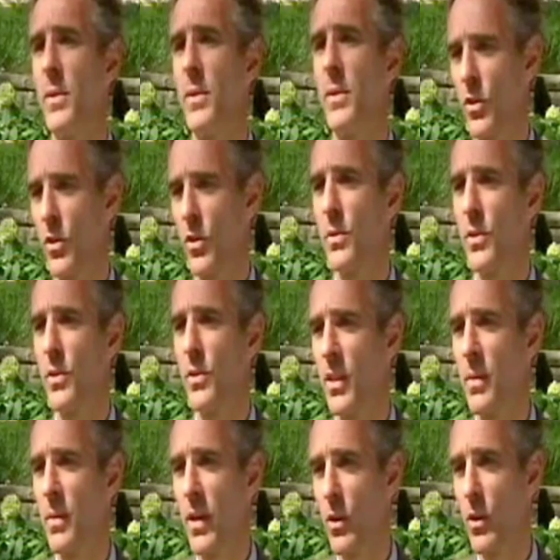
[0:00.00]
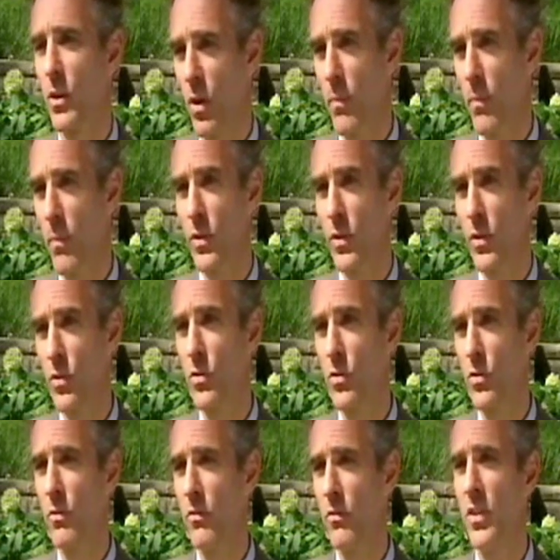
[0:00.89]
in Normandy, and my grandmother
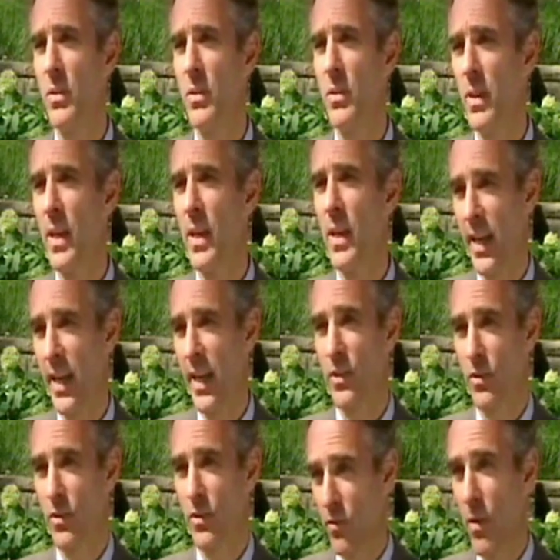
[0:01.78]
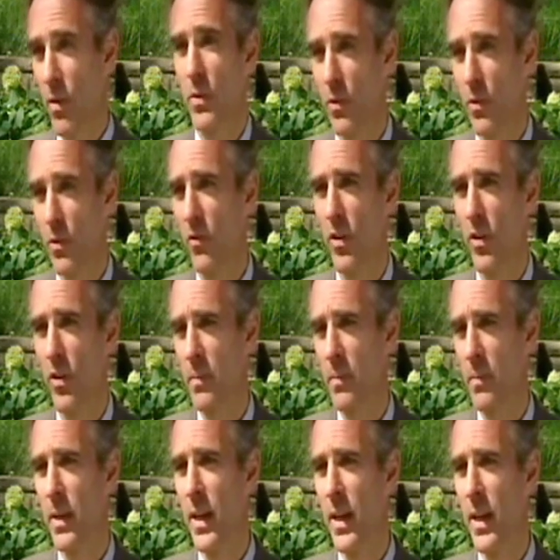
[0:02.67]
used to feed me eggs from the
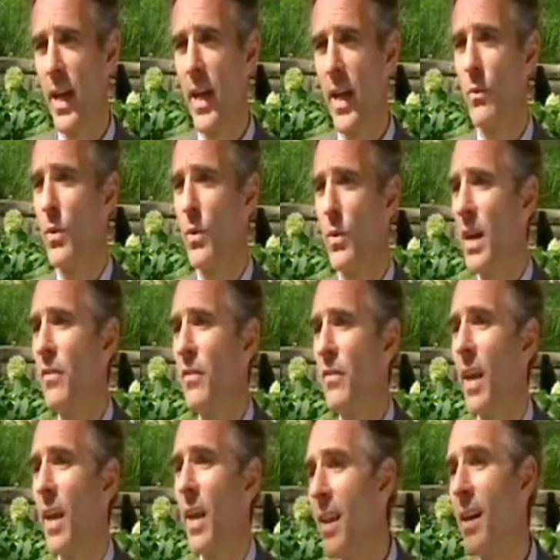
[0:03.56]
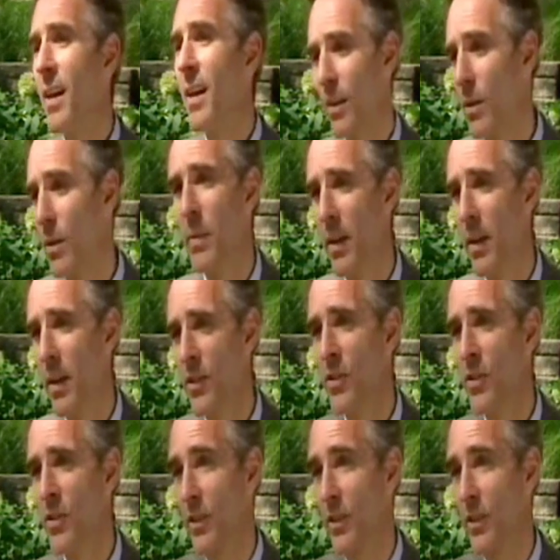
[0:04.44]
farm. And we have data about
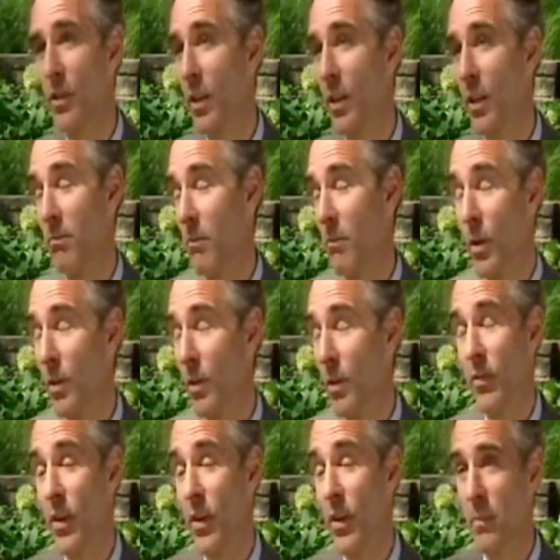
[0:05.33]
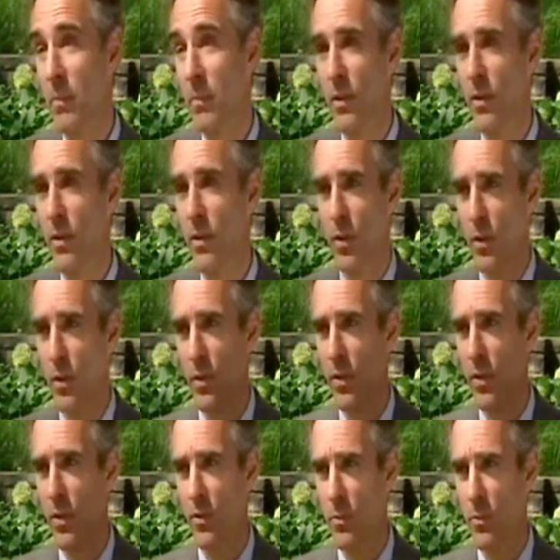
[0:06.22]
these eggs, not our farm, but
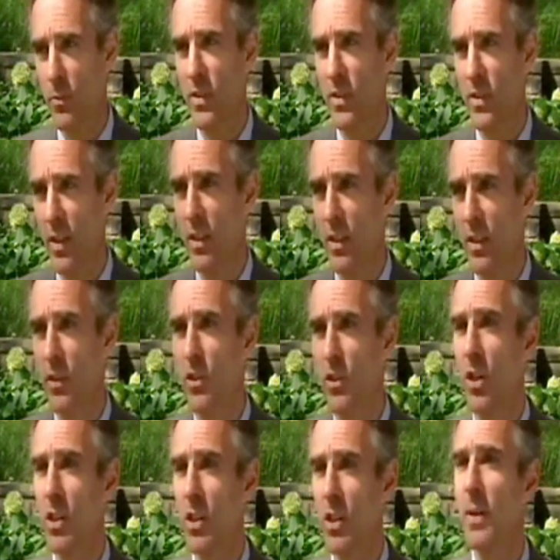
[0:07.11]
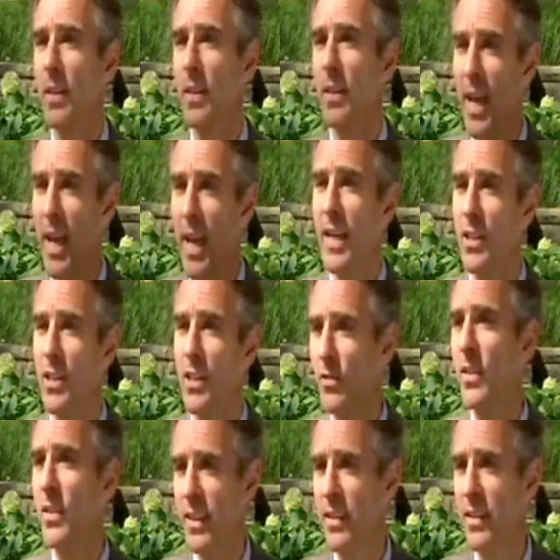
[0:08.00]
there's been scientific studies about the eggs
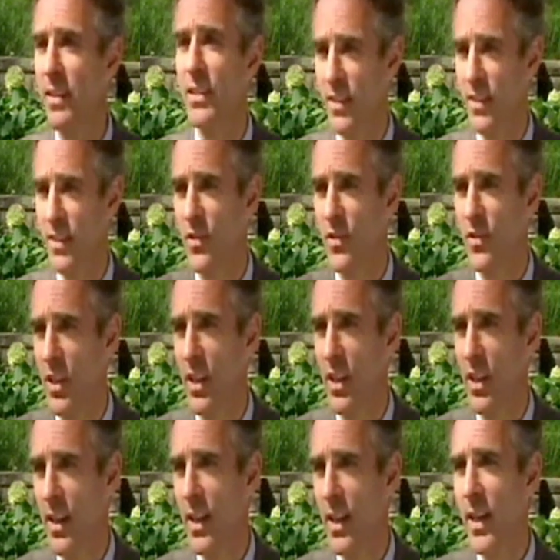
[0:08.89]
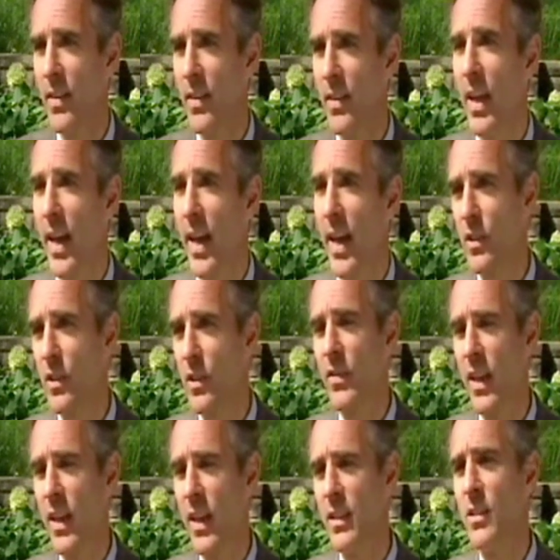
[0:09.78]
of 1960. The eggs
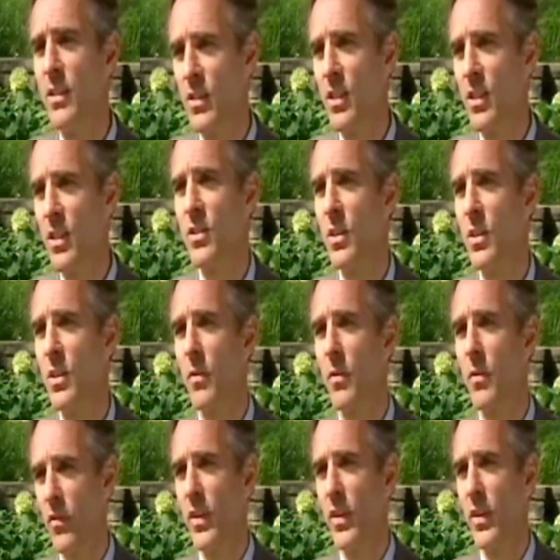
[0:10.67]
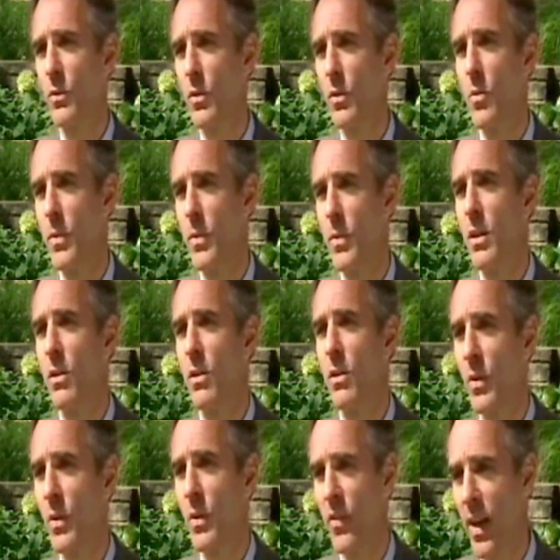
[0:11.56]
of 1960 were filled with
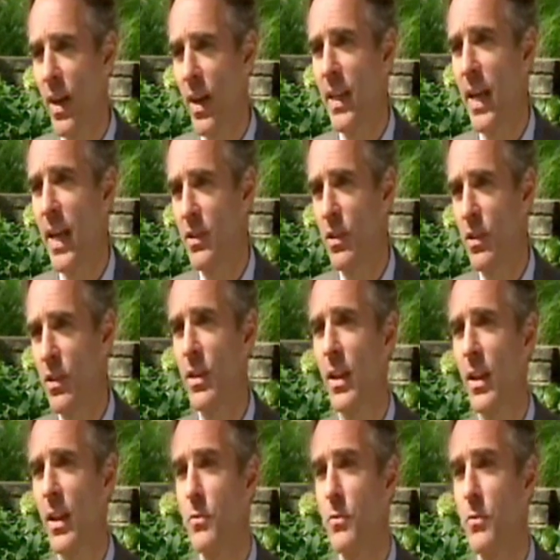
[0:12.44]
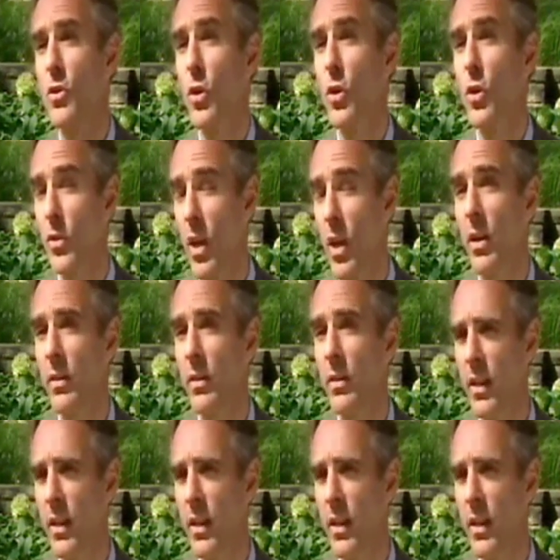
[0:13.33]
omega-3 fatty acids that help slow down